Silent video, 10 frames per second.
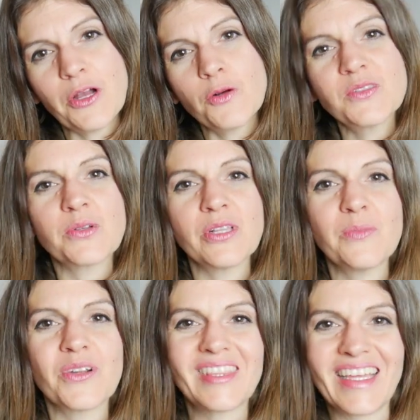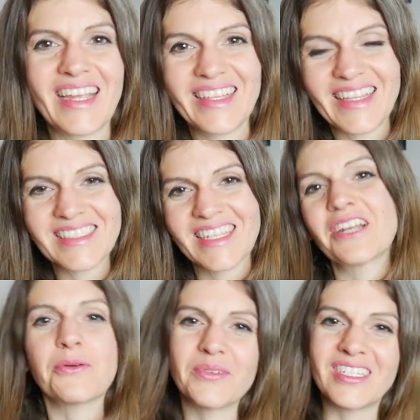homeschooling birthday. That's
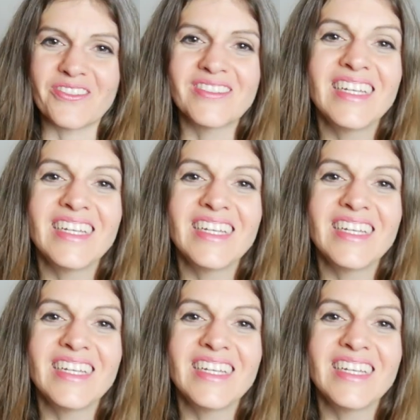kind of what we do.